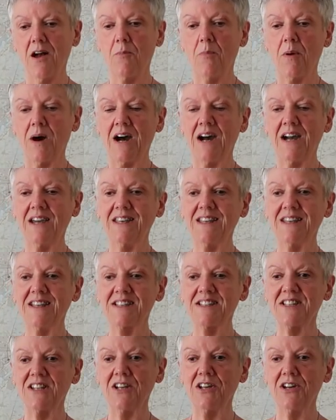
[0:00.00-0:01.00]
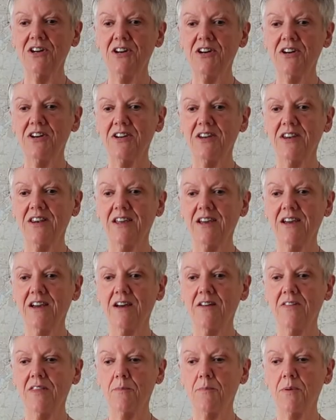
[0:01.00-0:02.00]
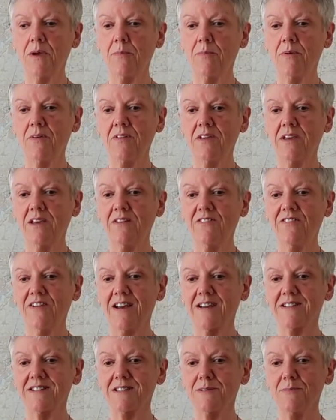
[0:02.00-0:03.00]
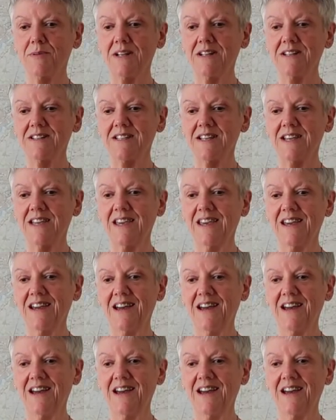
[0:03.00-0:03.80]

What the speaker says: But I need to learn that people need flexibility.